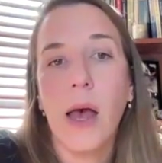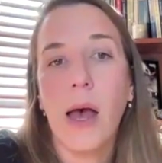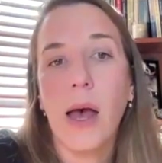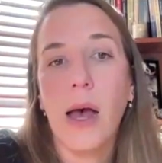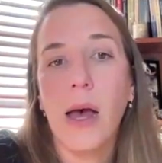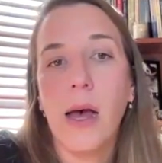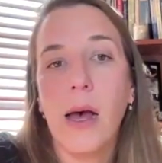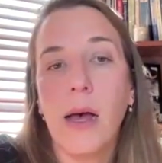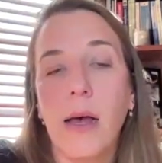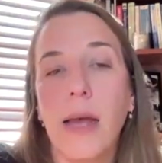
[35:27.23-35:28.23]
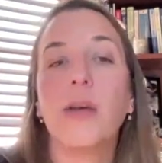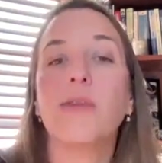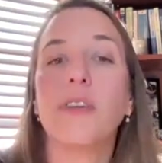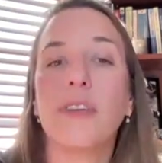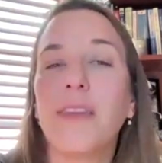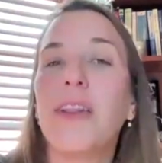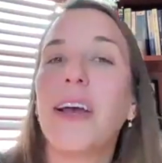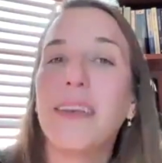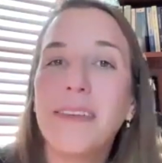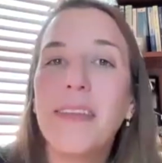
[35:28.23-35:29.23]
And I've just
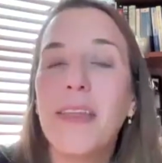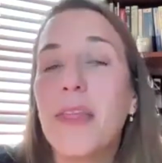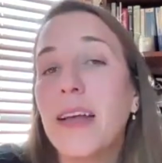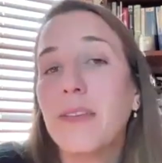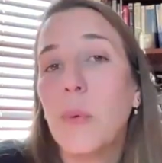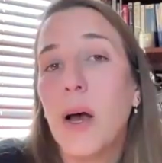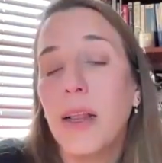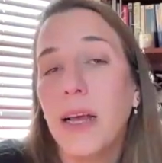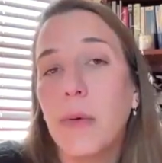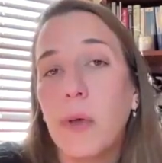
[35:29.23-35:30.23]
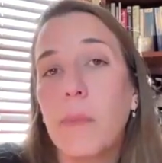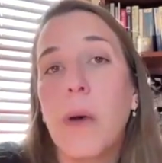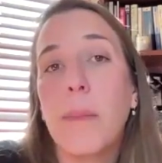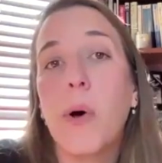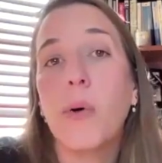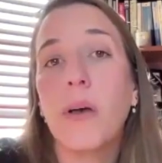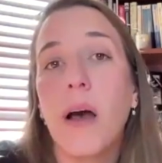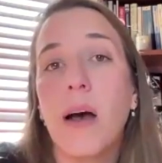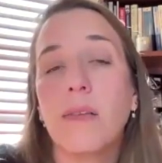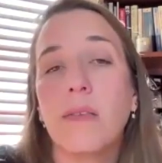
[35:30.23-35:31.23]
that's why with my
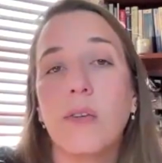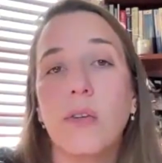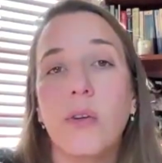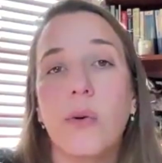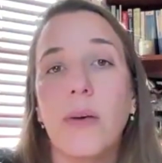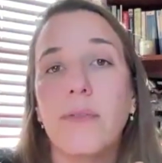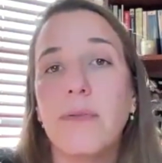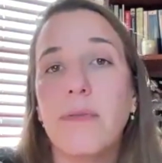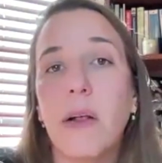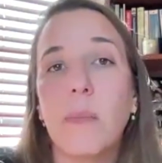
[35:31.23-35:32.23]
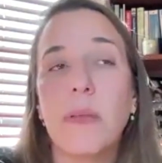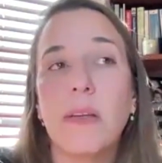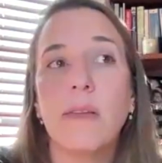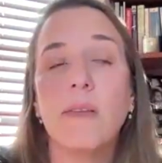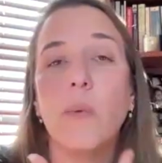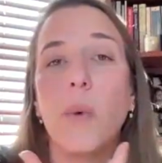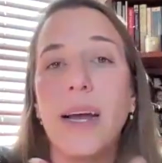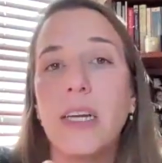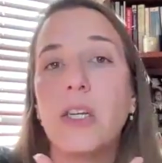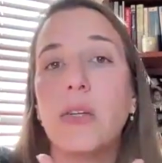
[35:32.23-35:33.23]
podcast, I've developed this as a
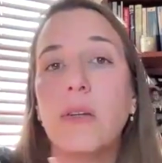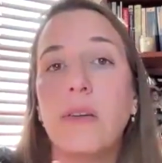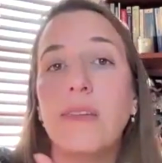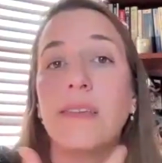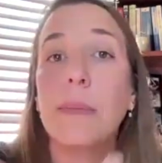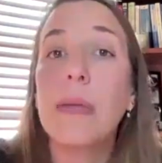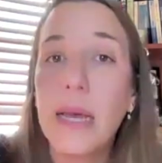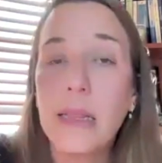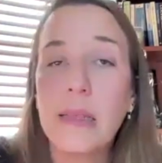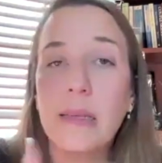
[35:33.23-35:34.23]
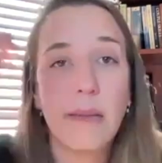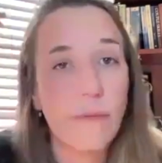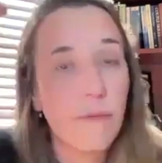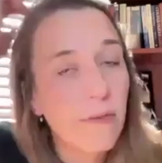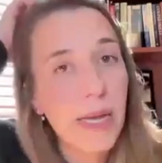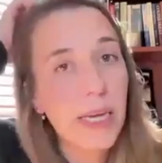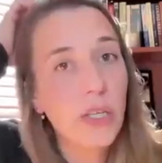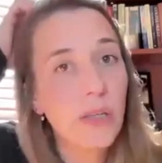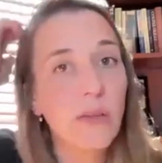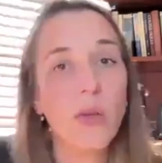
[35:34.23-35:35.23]
way to disseminate this
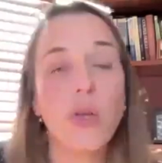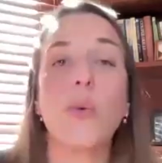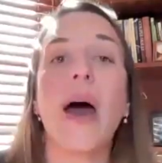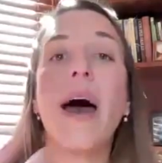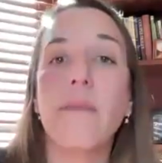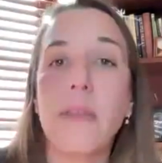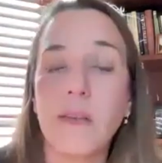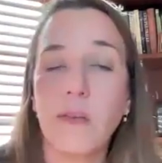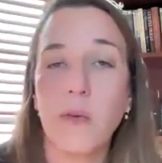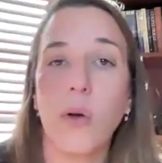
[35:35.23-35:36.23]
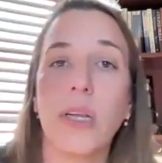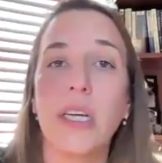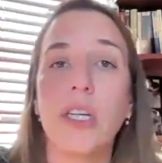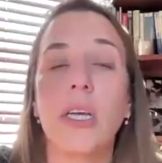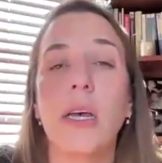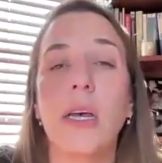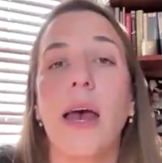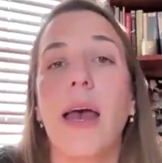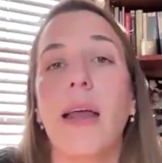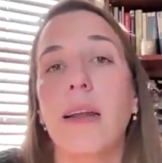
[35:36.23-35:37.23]
information so you have this knowledge
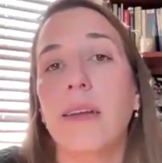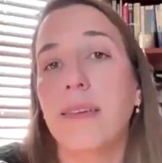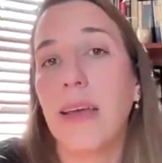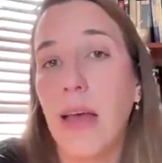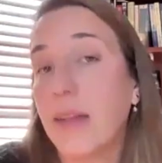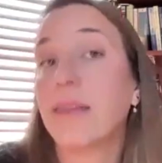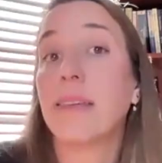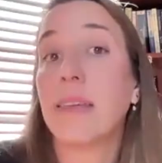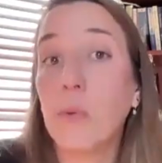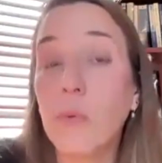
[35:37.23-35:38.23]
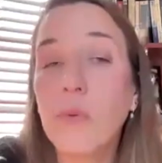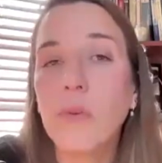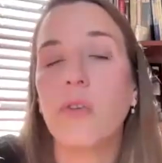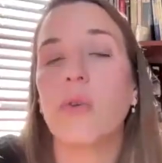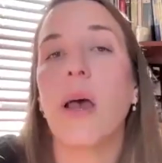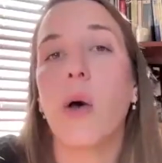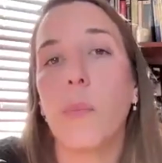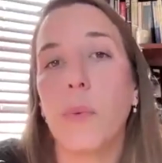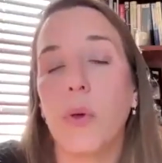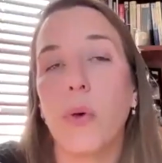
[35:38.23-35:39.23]
and skills to
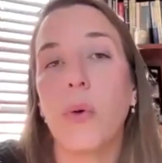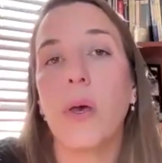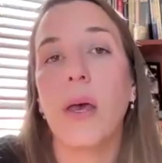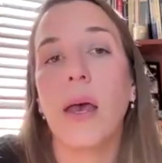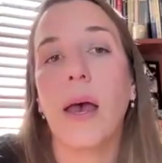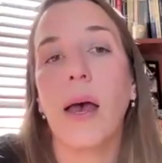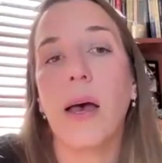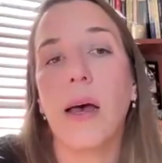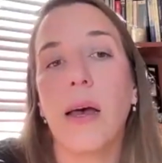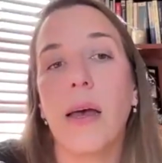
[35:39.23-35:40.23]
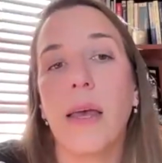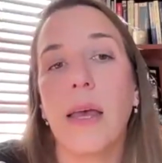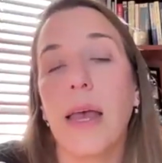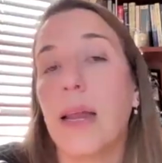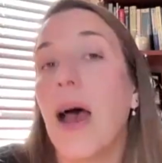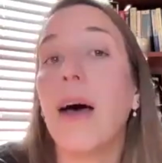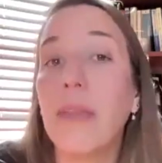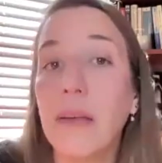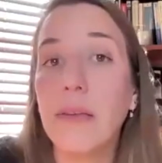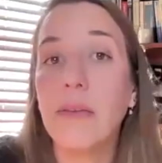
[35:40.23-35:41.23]
help you and
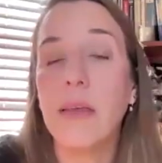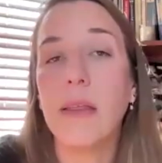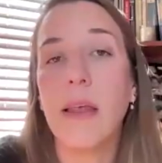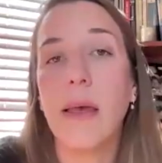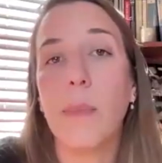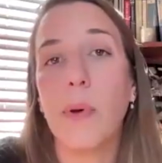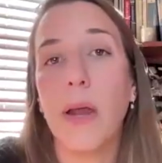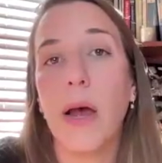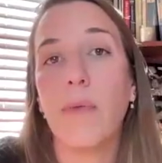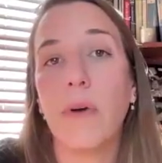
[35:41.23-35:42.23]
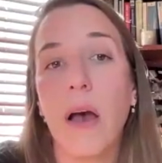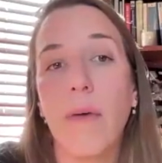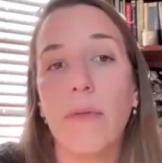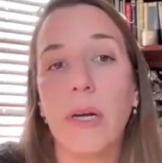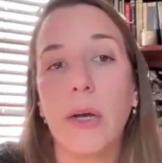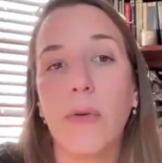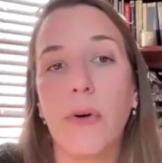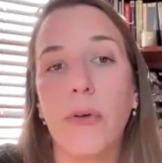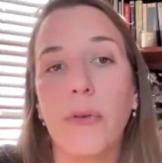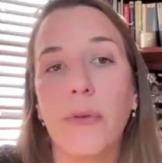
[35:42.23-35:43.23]
others in their burnout recovery and
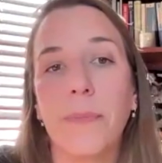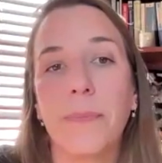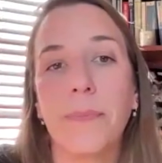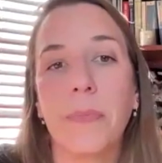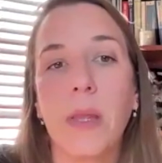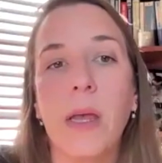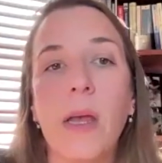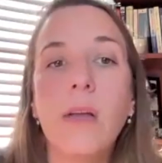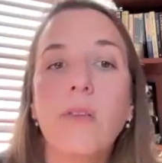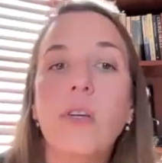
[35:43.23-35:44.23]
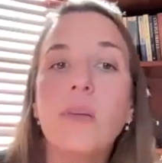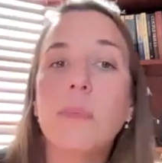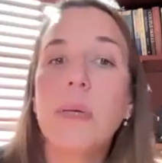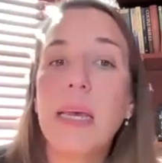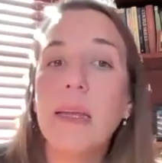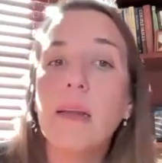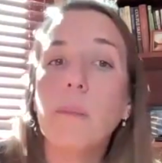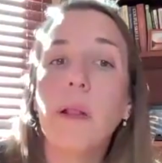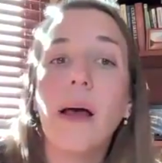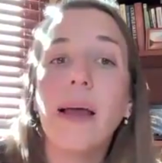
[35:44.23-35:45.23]
growth. So to begin
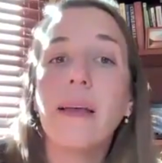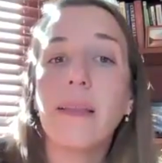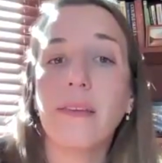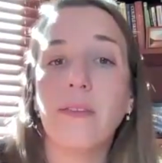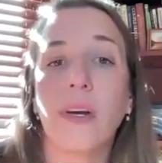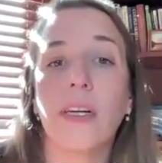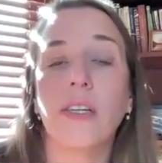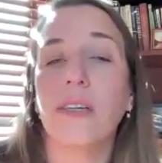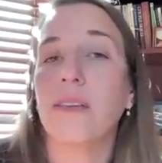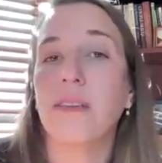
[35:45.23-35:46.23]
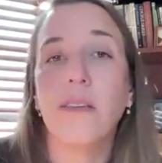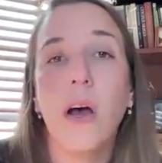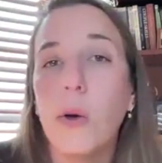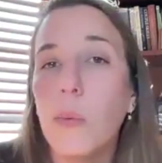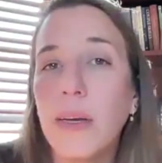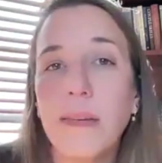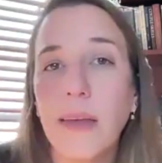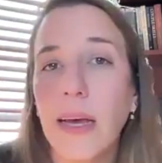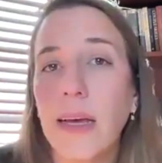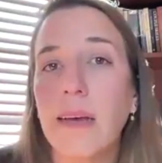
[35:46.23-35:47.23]
applying these strategies, I always
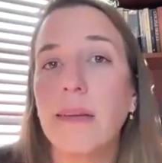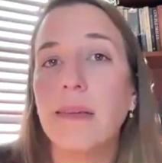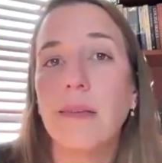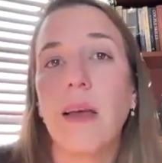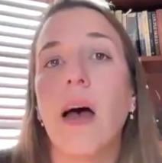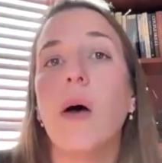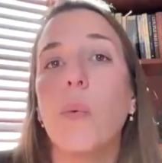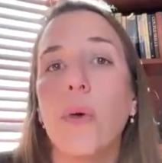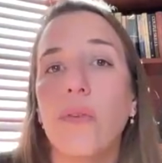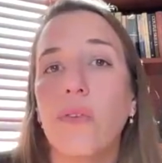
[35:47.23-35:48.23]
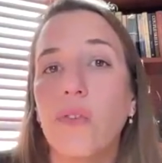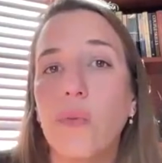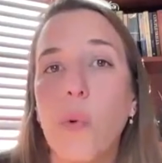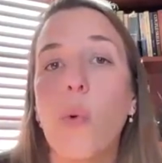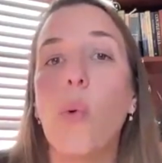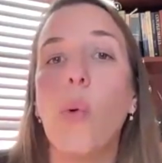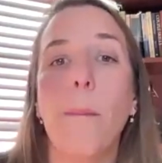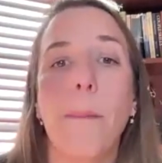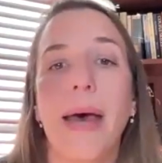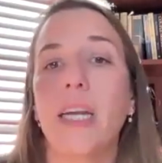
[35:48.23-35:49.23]
say start with small,
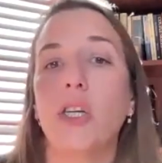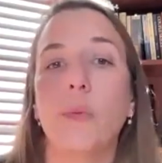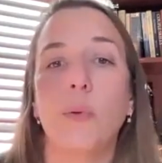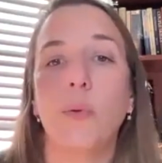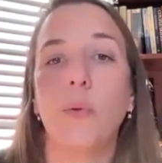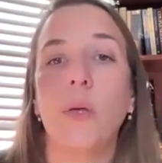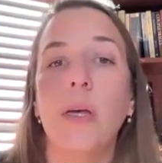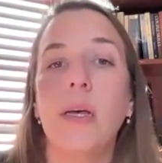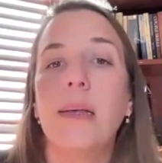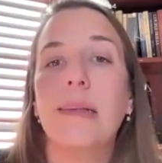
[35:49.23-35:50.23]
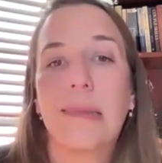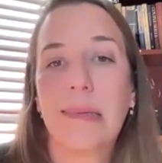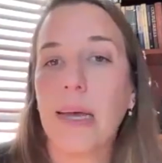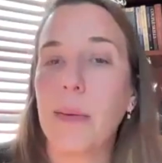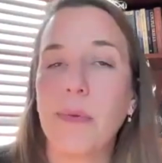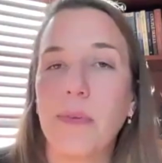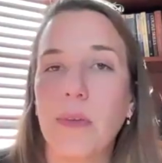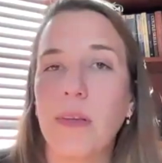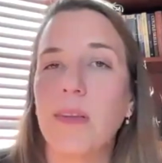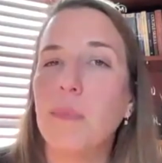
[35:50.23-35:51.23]
manageable
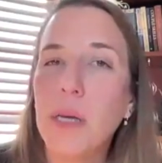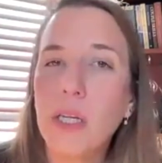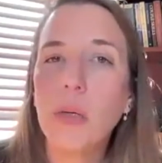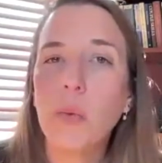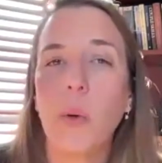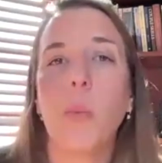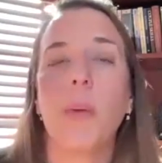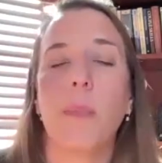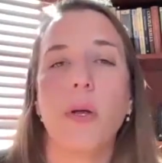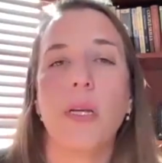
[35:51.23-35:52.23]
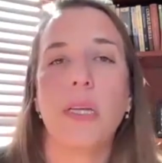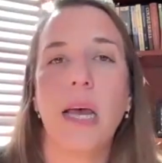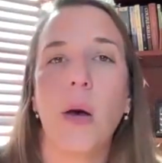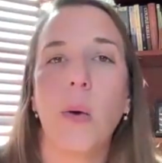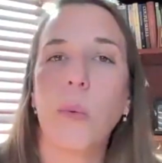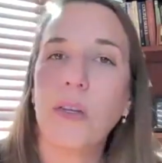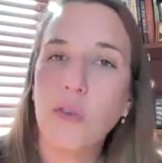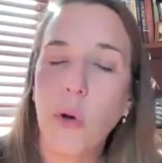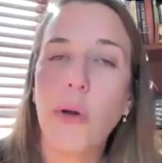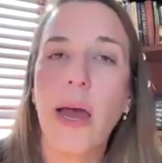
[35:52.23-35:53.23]
steps, especially when we're burnt out. We
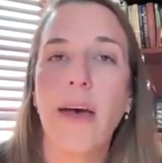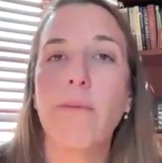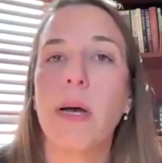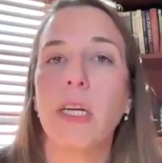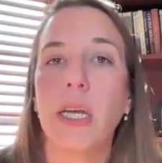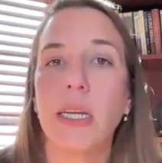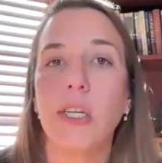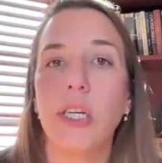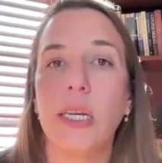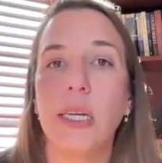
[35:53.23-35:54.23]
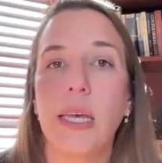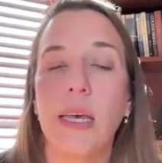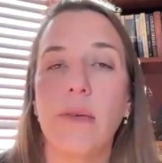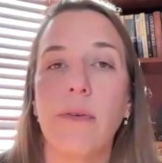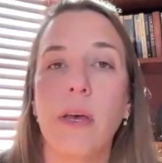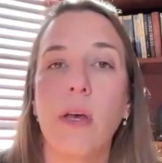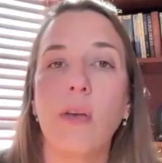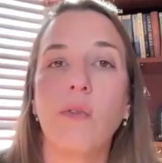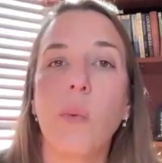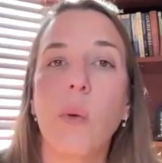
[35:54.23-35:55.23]
don't have much energy to give.
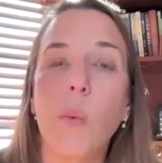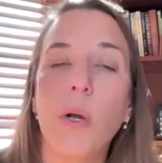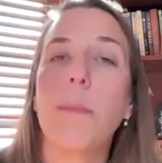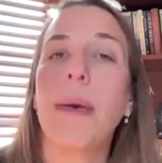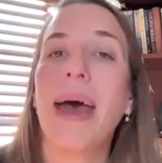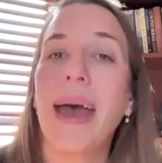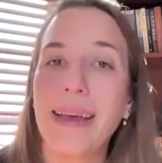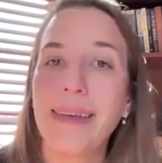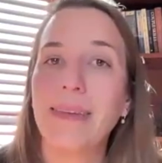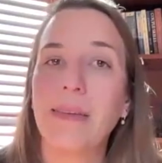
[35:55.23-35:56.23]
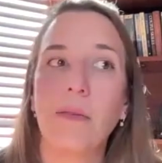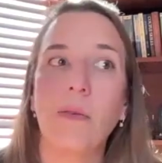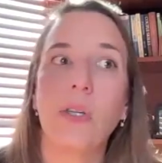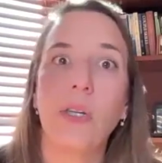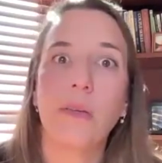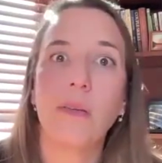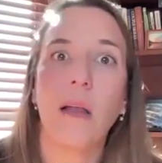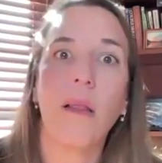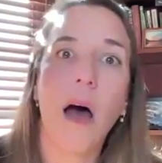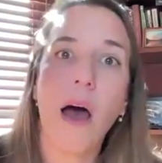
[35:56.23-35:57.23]
So we want to pace not just
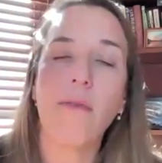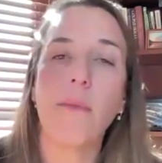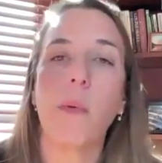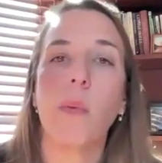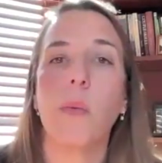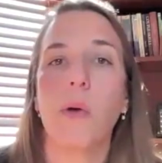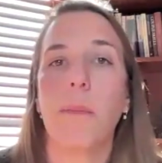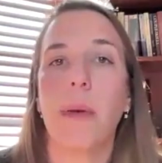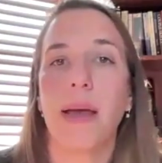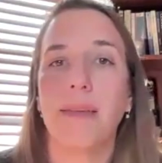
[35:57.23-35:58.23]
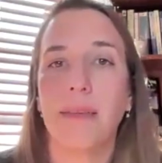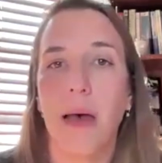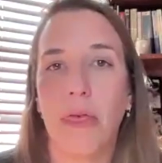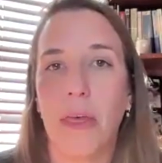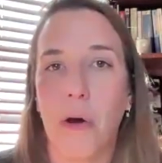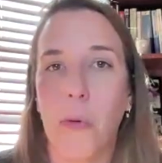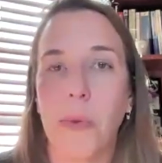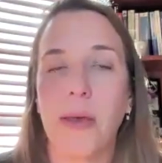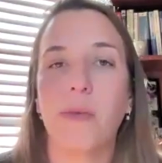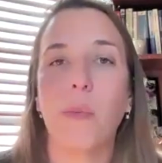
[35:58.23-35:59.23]
our life, but we want to pace our
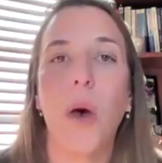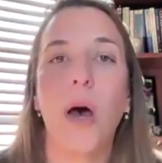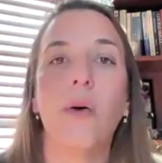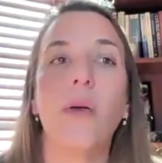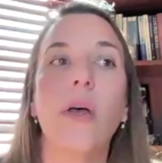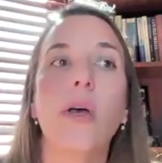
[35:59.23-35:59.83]
therapy as well.